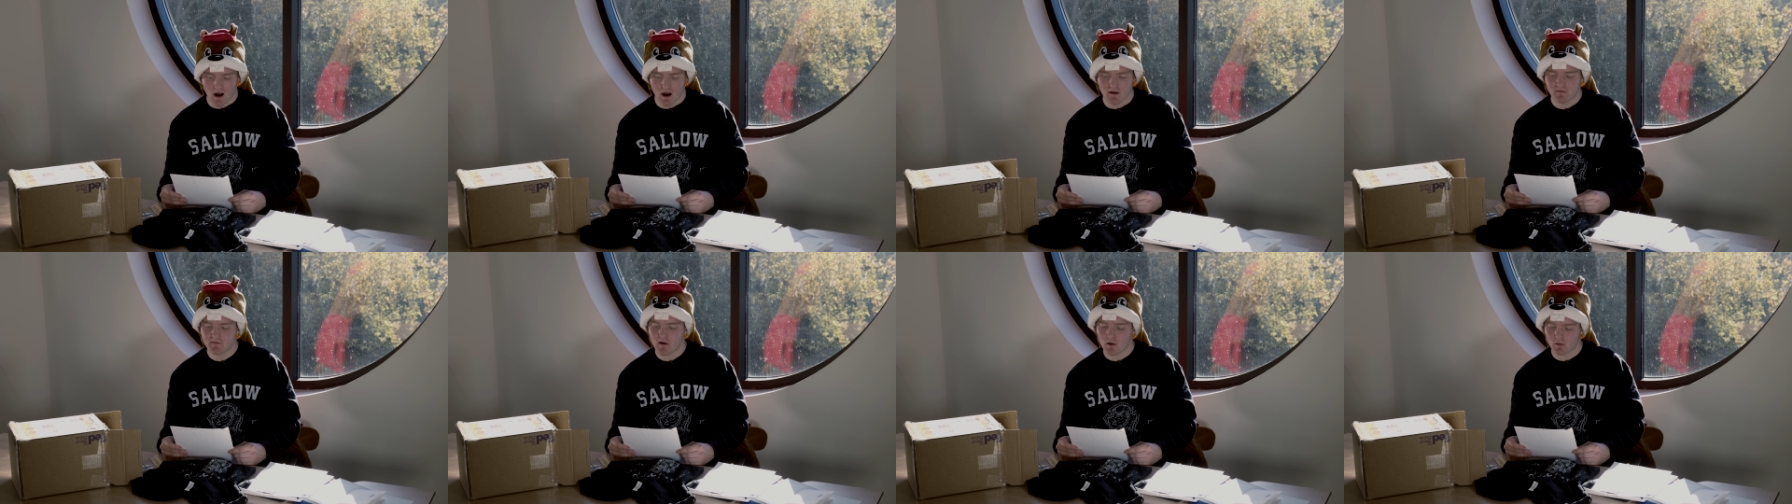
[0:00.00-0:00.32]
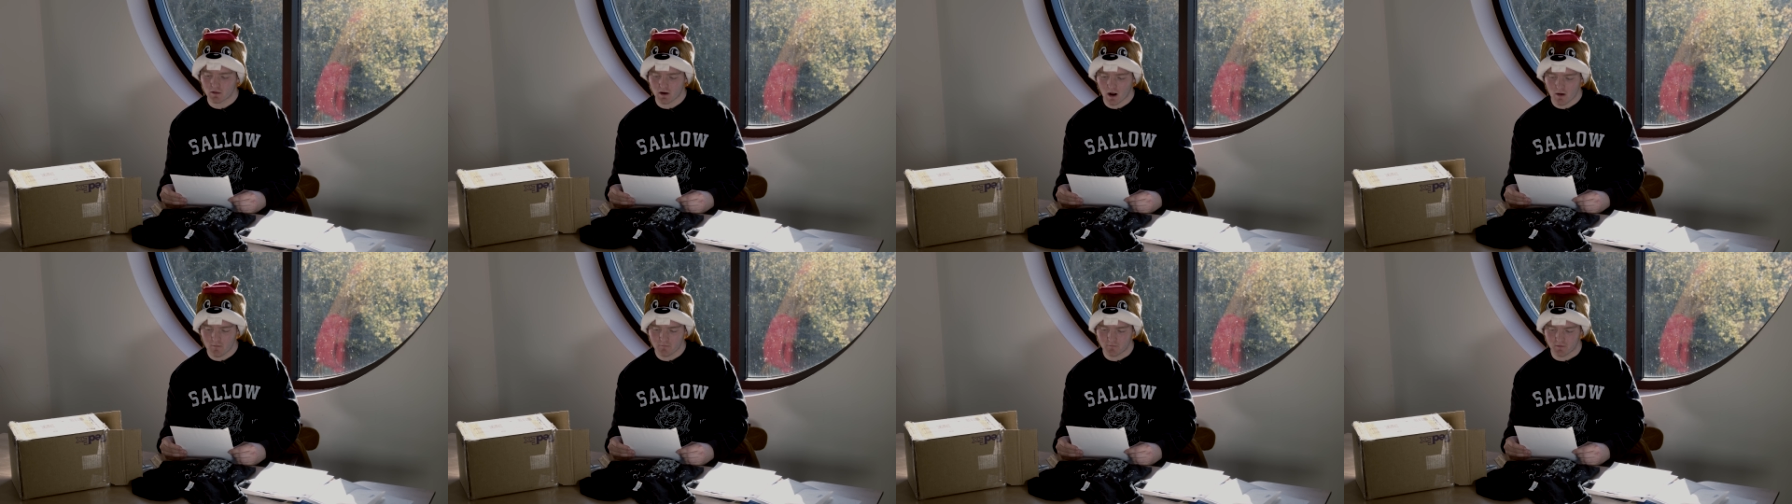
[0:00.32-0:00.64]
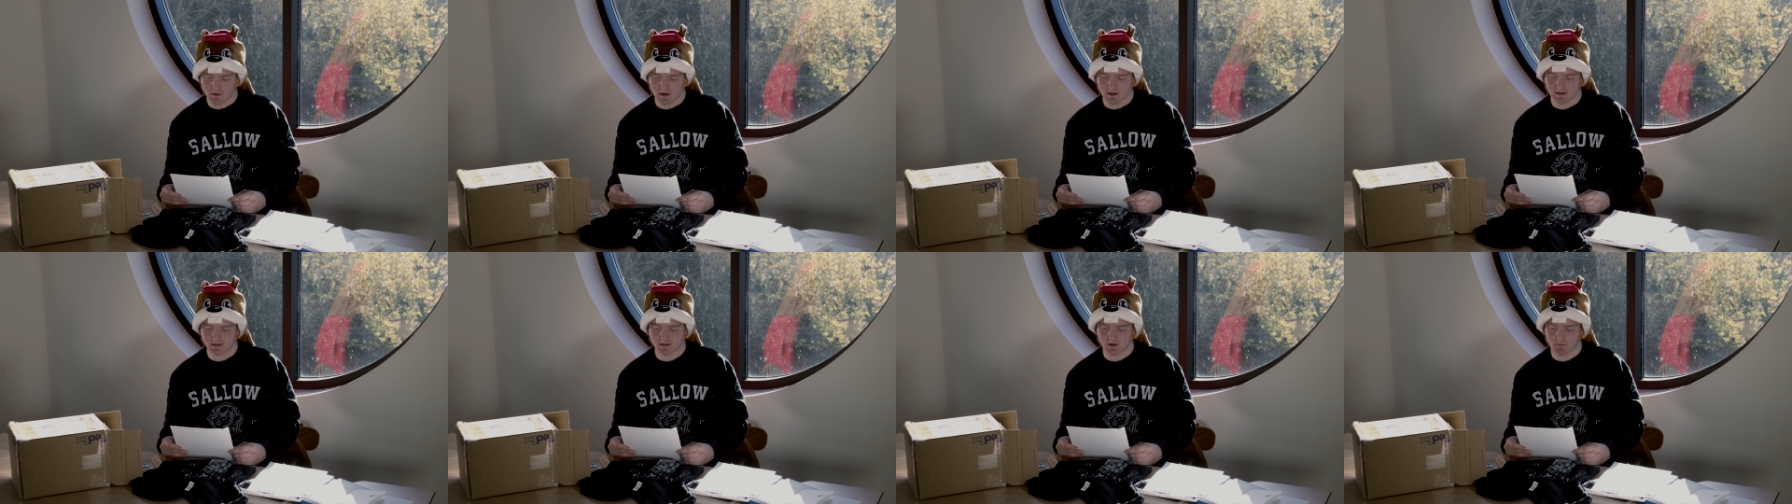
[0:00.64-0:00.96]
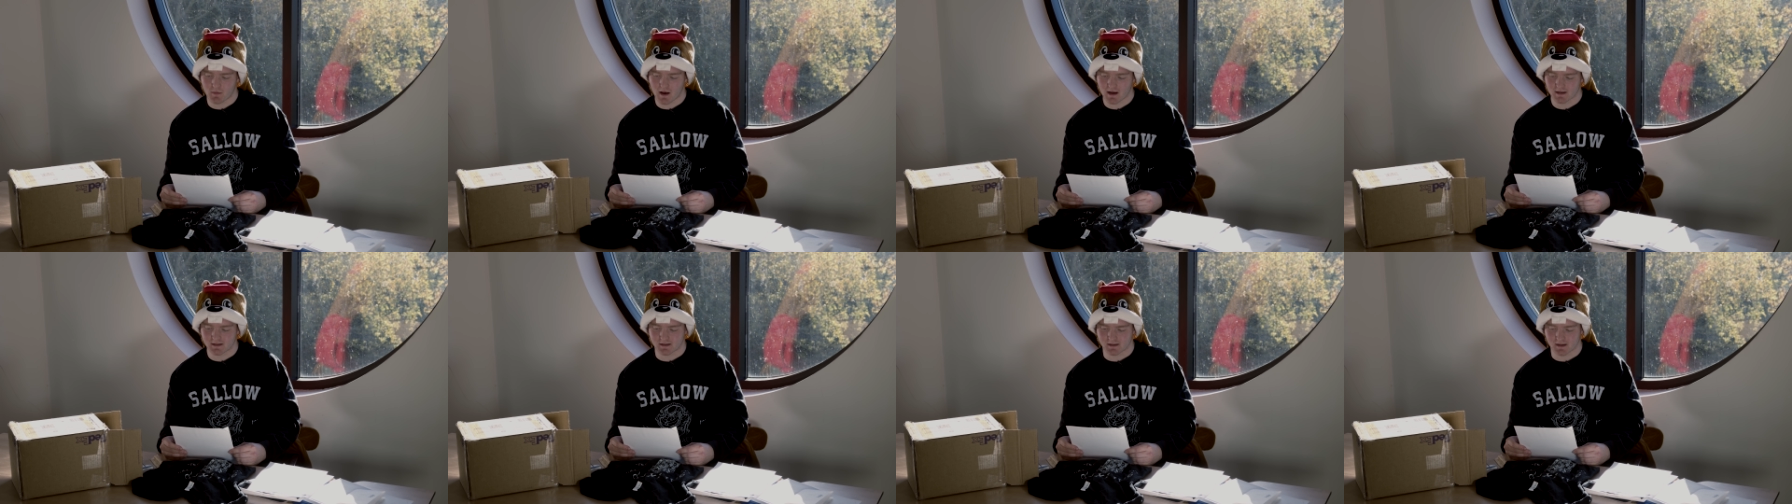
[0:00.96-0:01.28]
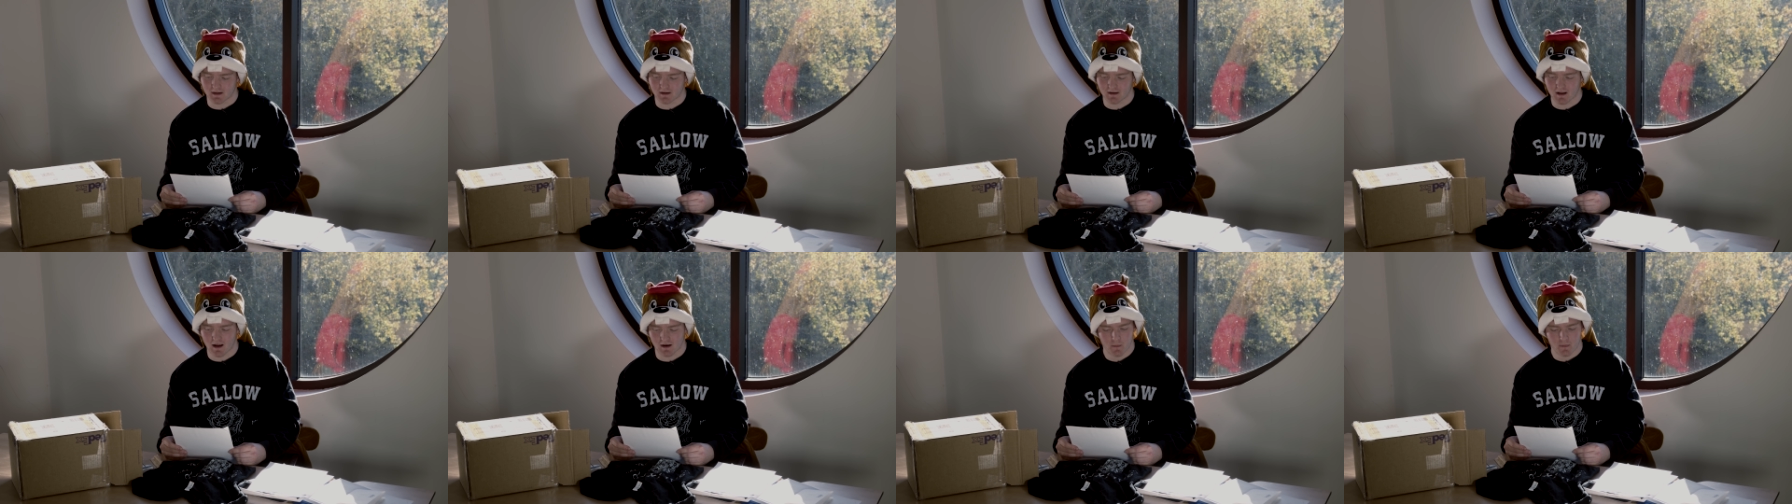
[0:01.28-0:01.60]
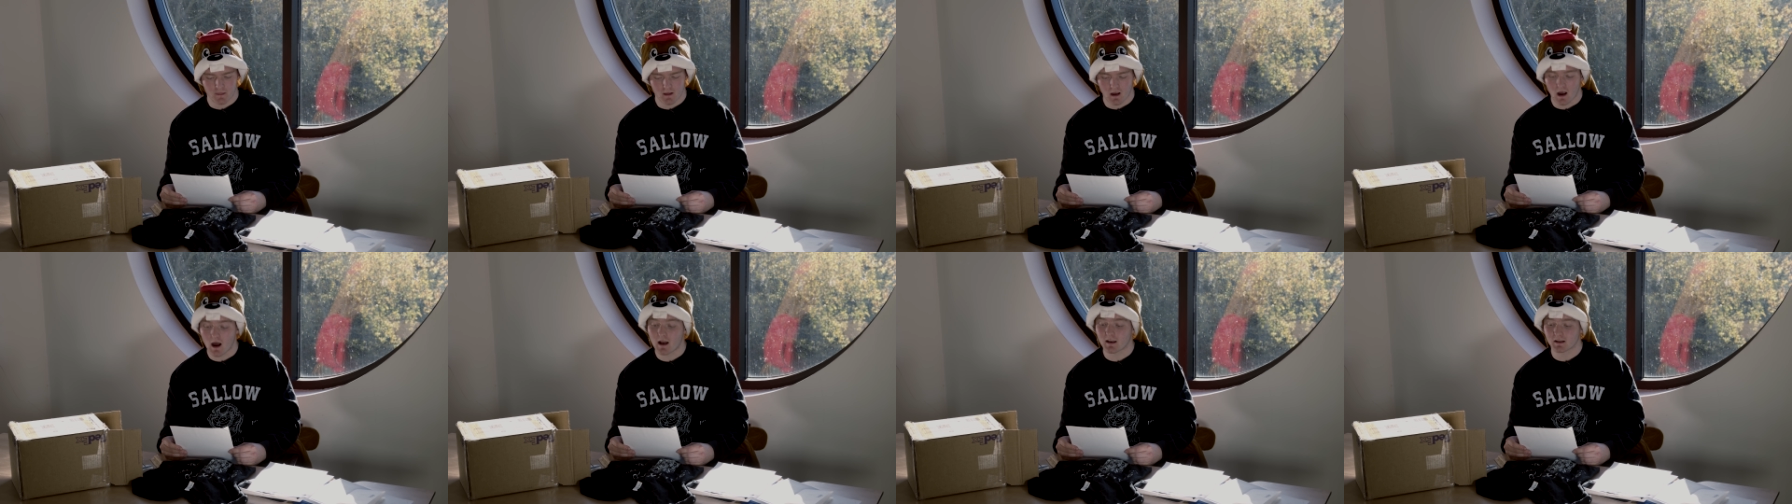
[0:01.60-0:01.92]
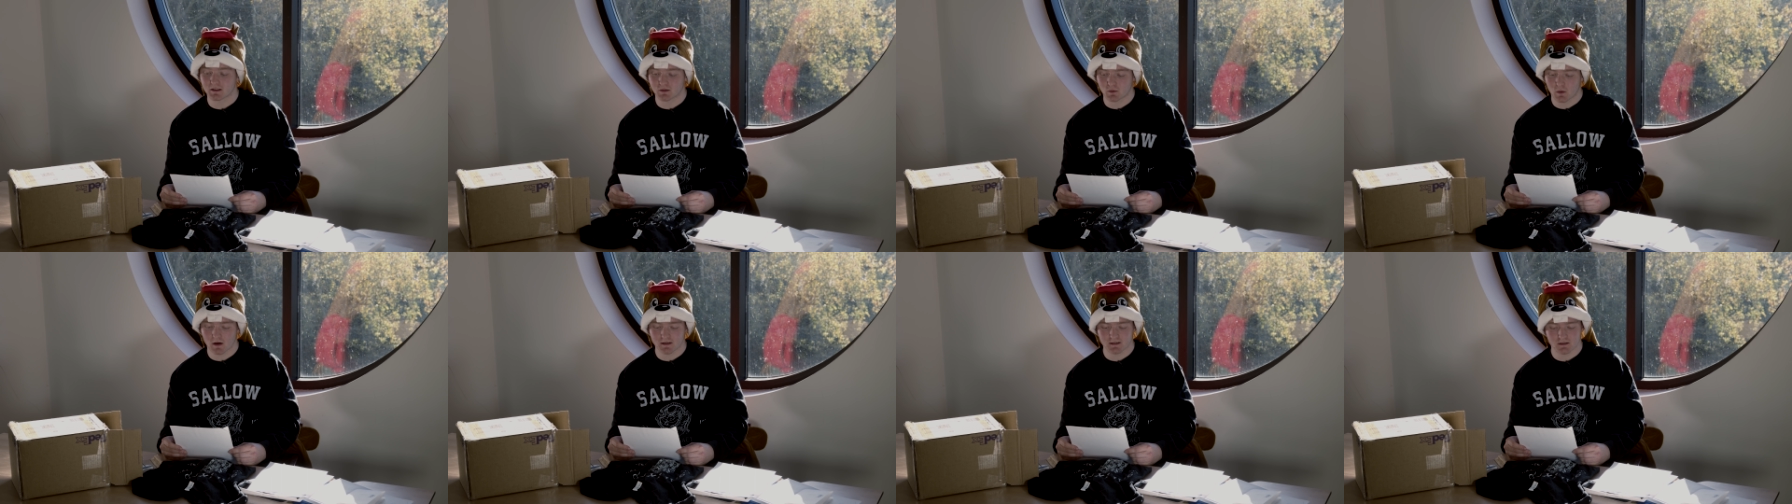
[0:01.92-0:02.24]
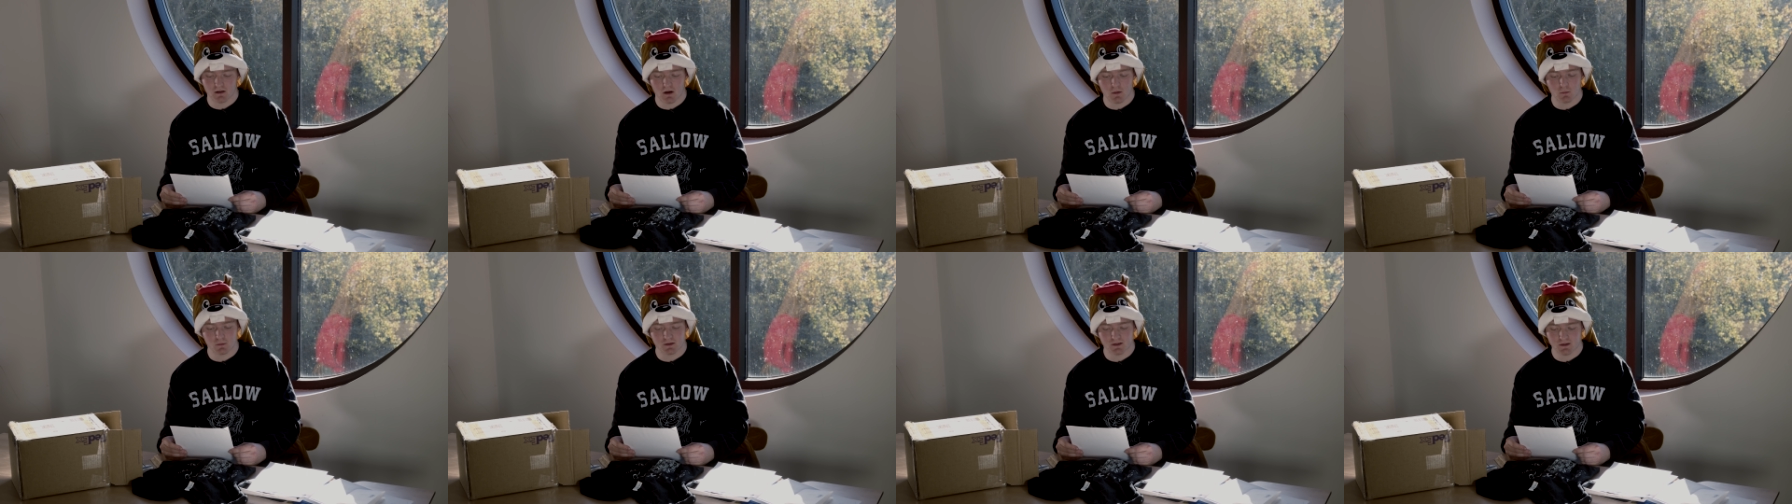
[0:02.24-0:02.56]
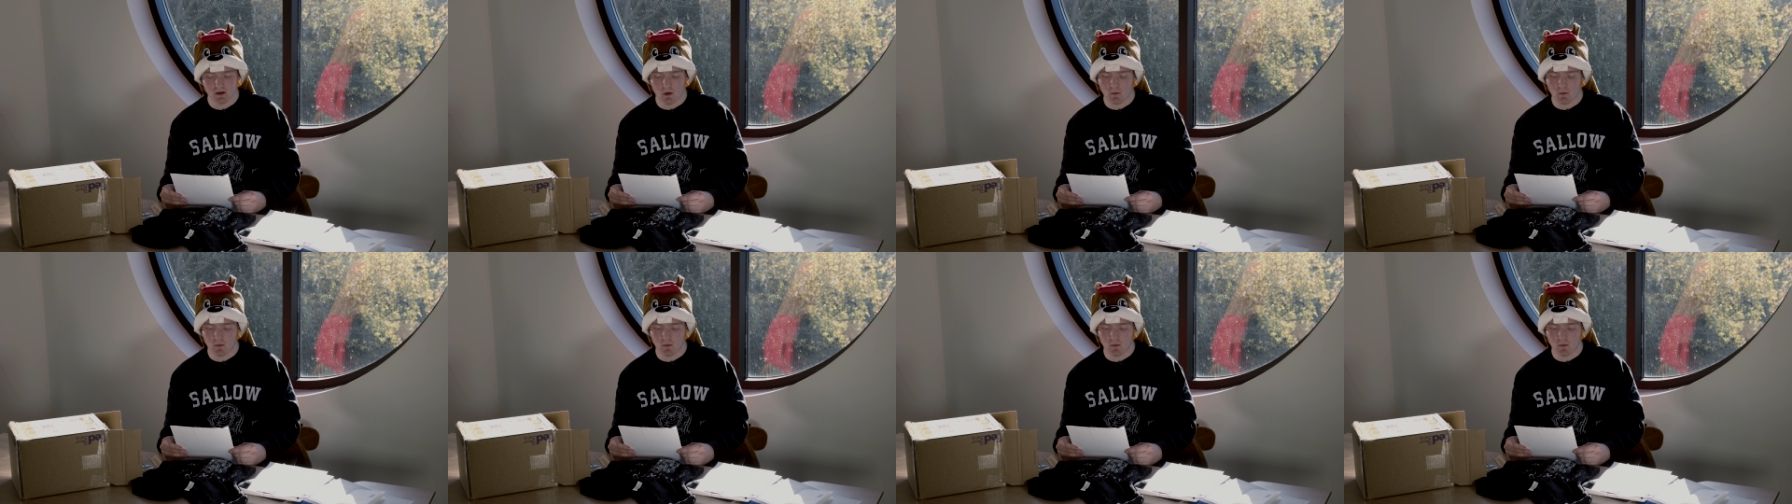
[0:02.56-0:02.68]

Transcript: I felt comfort in Sebastian and his questline was